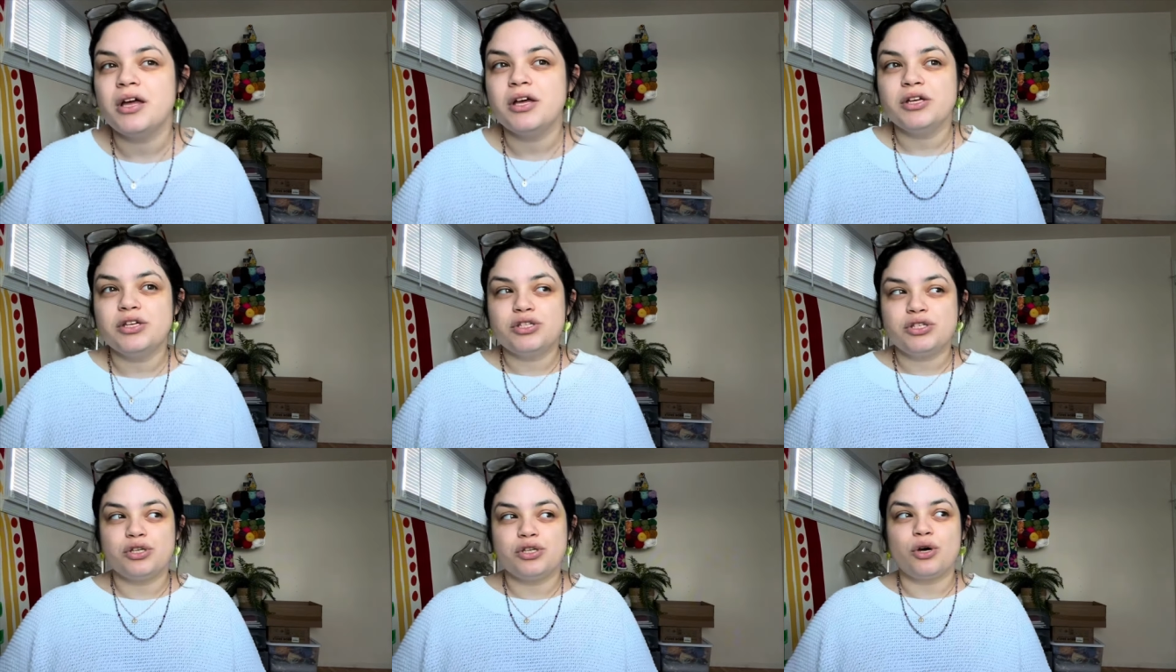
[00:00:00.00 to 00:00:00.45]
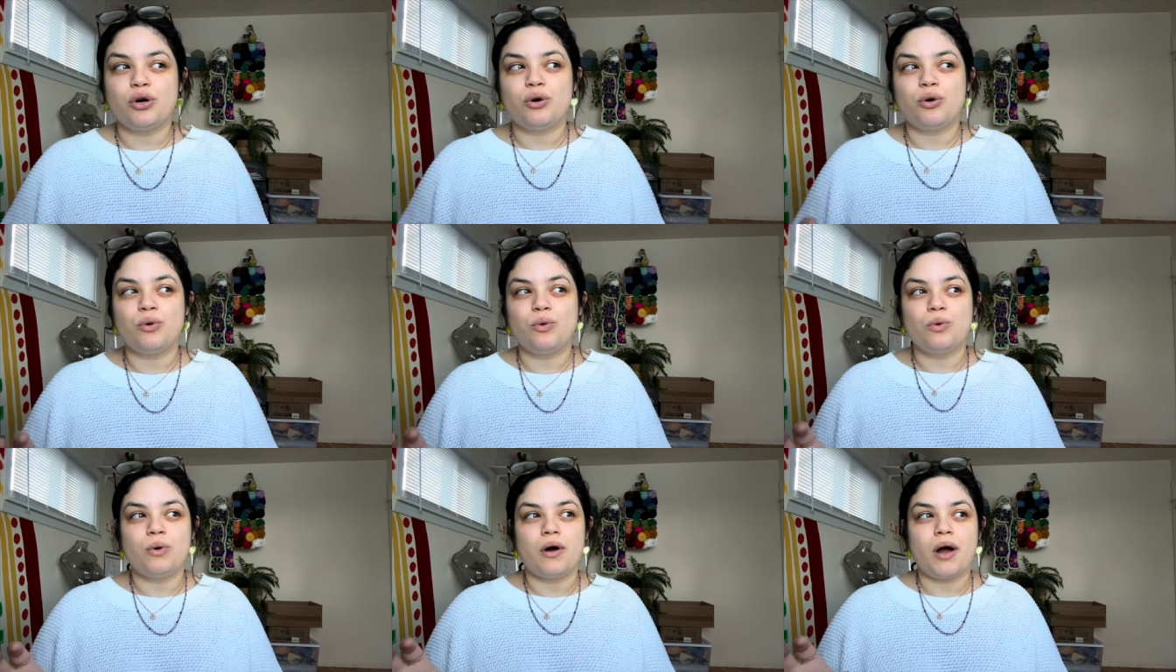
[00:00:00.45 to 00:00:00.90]

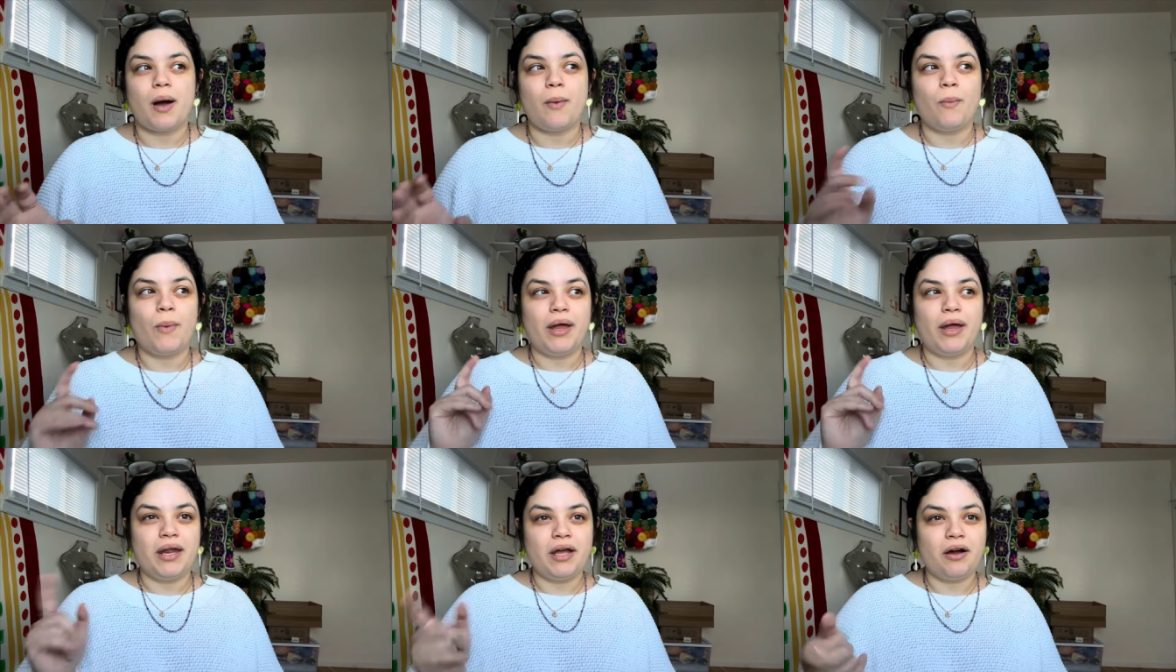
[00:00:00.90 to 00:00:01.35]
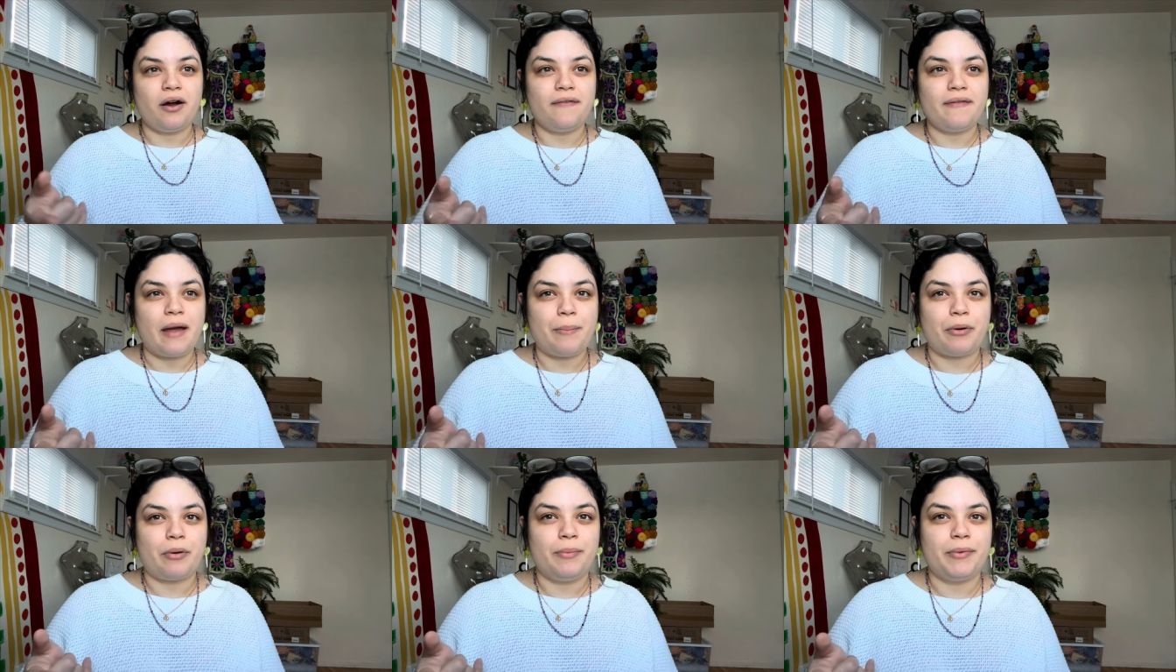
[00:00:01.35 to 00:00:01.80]
So I'm waiting on
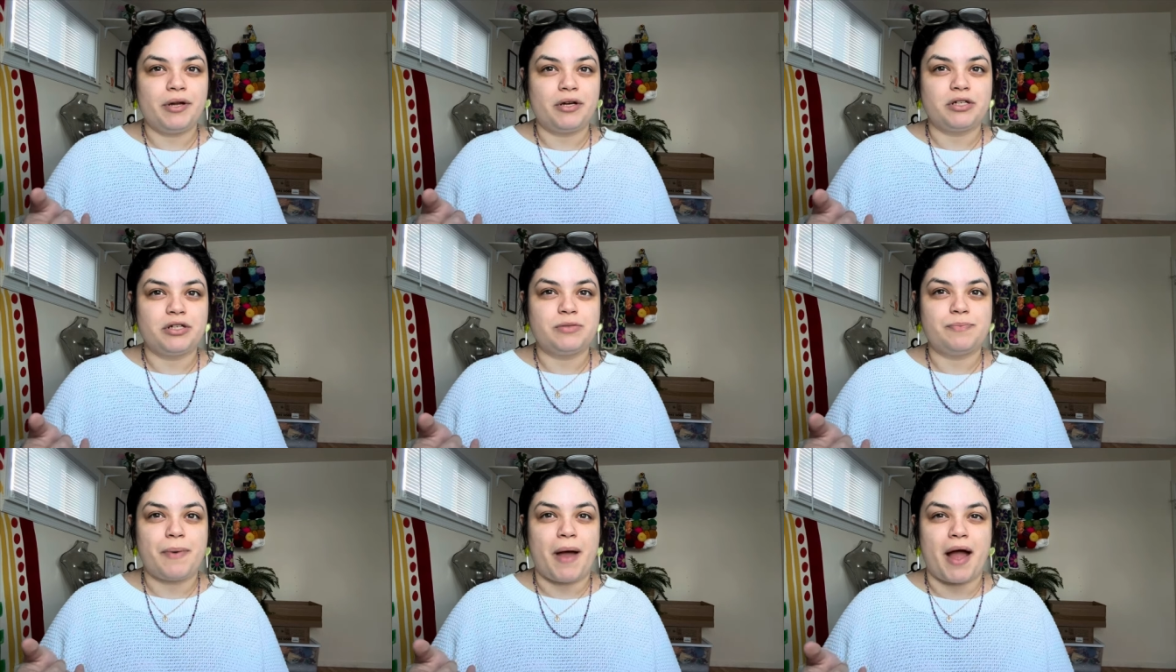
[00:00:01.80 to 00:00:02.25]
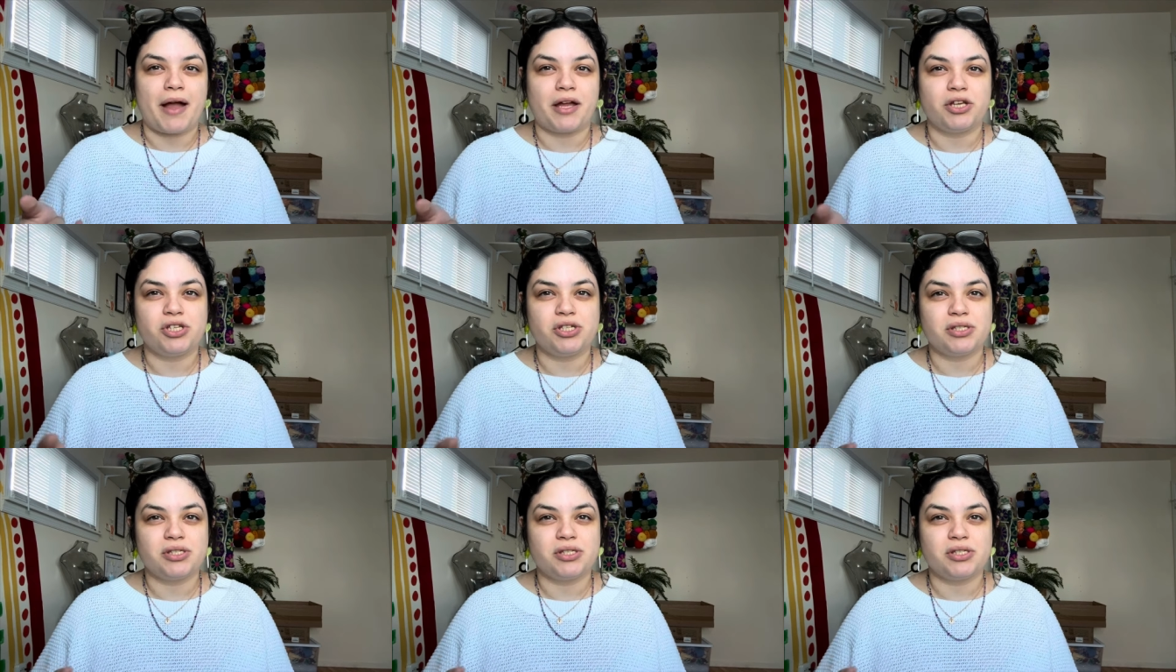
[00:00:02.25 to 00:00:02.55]
that Premier's package.